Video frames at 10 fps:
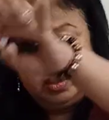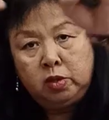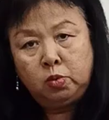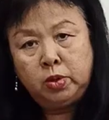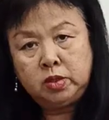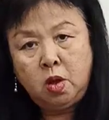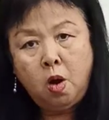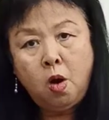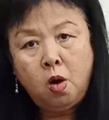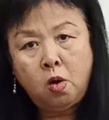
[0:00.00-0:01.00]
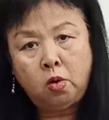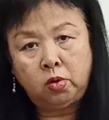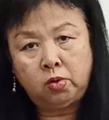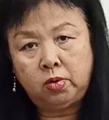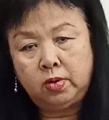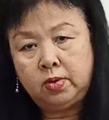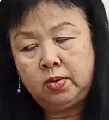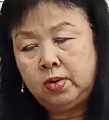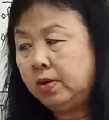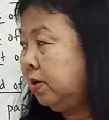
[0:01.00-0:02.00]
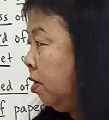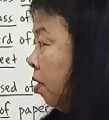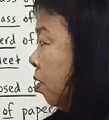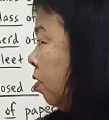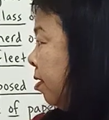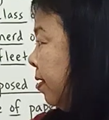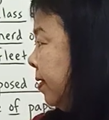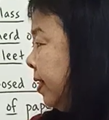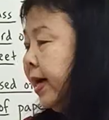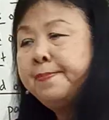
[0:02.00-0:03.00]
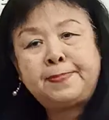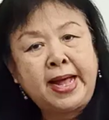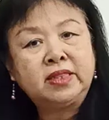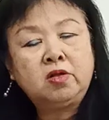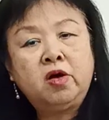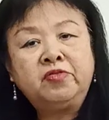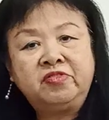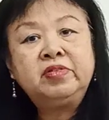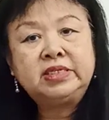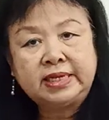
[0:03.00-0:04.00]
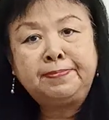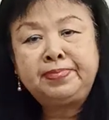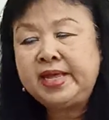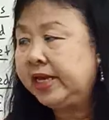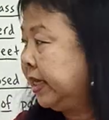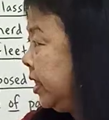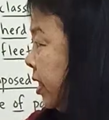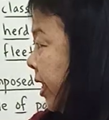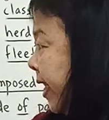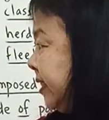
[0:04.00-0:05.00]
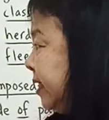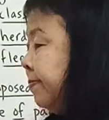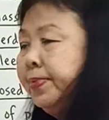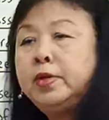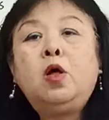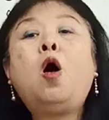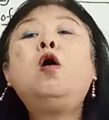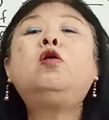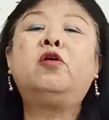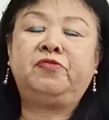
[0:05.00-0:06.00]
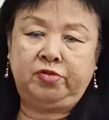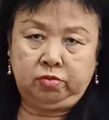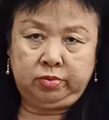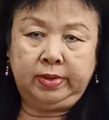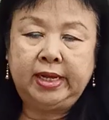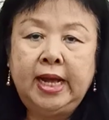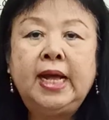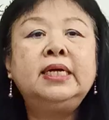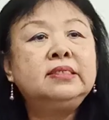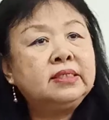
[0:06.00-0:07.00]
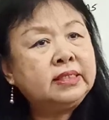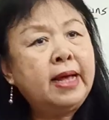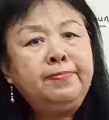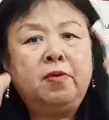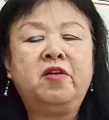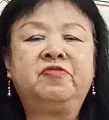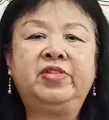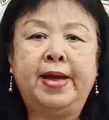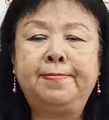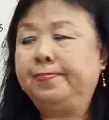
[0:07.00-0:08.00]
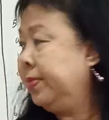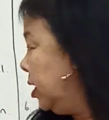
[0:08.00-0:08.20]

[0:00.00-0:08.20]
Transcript: the word all or a part of something. Example, all of you, some of them,